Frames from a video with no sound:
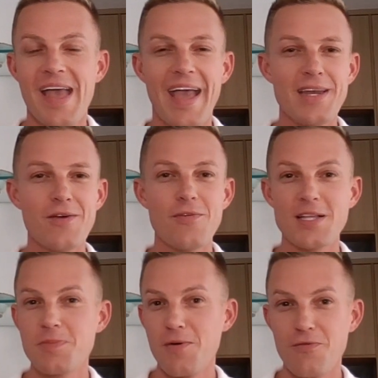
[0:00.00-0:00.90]
and
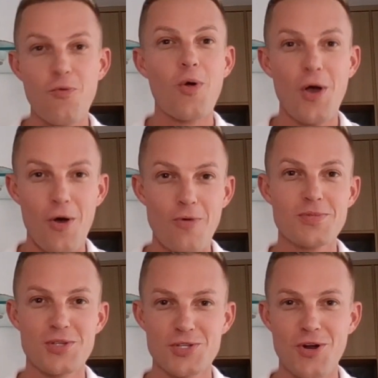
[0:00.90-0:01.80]
that's about four homes
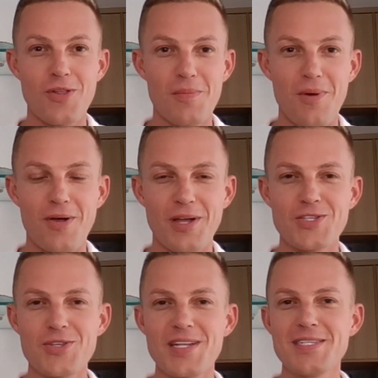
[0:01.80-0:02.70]
in the Charlotte market.
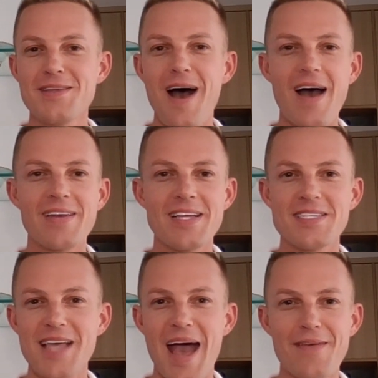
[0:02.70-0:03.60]
So that is not a
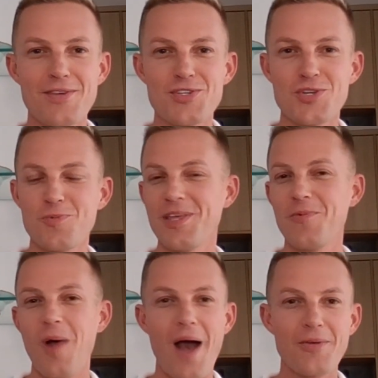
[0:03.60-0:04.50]
stat that should really
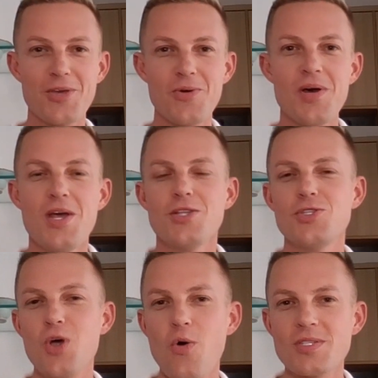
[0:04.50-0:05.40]
wow you.
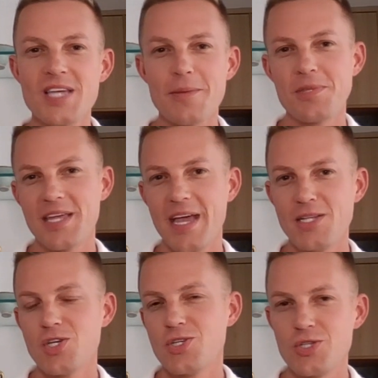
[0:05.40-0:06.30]
Don't sign up with an
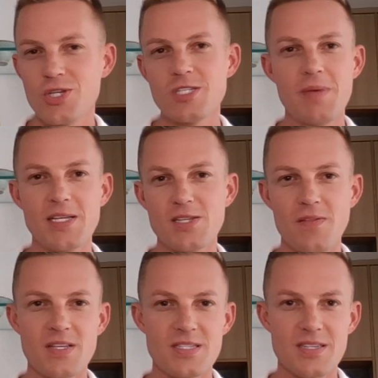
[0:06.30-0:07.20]
agent just based on
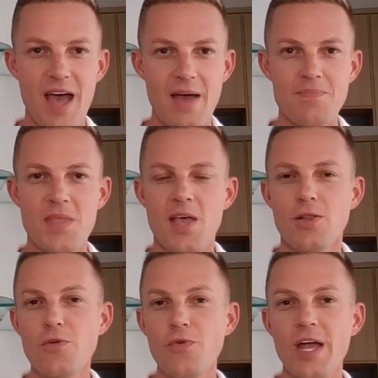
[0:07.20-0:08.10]
this stat.
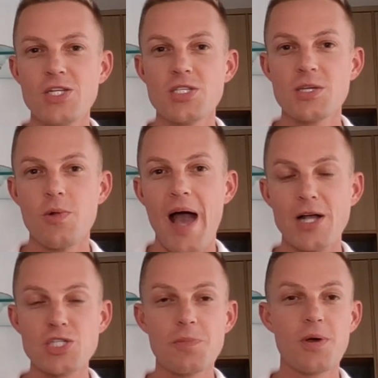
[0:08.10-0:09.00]
Look for agents that will
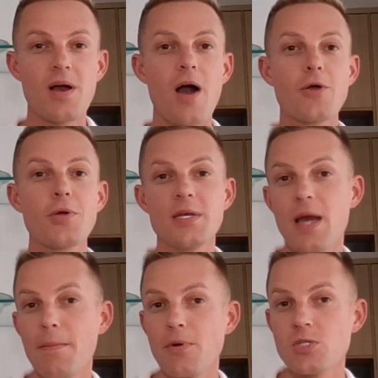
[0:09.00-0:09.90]
actually put concrete
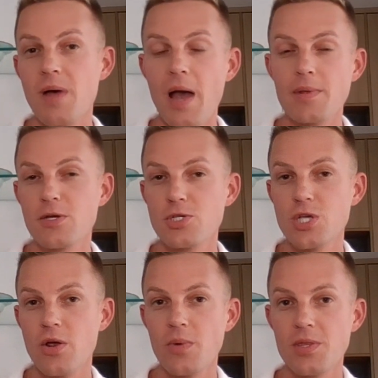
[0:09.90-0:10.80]
numbers behind what they're
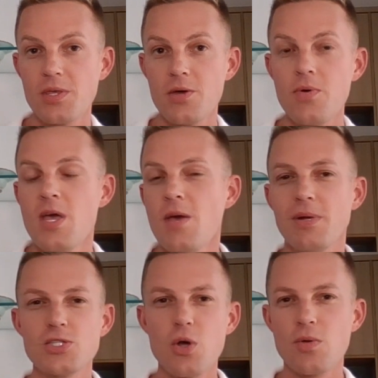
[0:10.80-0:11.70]
sharing with you,
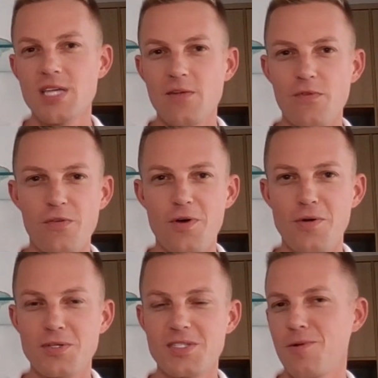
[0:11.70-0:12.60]
but don't sign up for
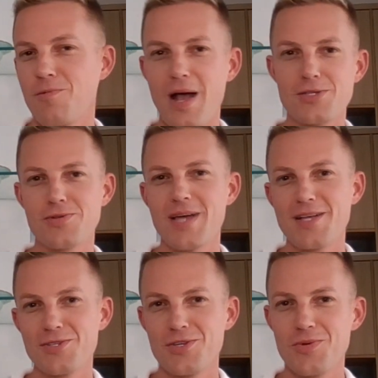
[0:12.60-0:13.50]
folks that razzle
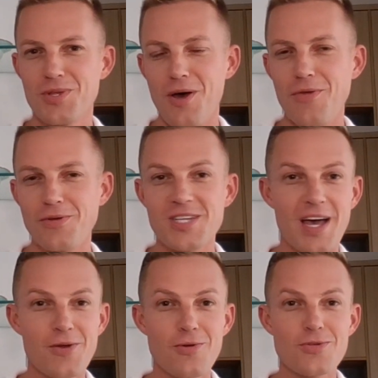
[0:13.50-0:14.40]
dazzle you with all their
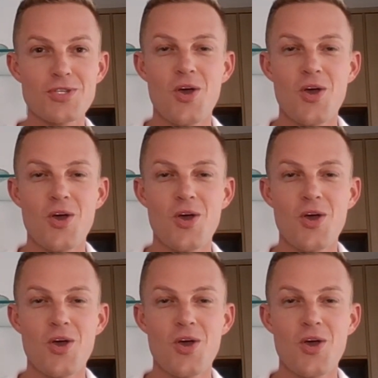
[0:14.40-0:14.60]
titles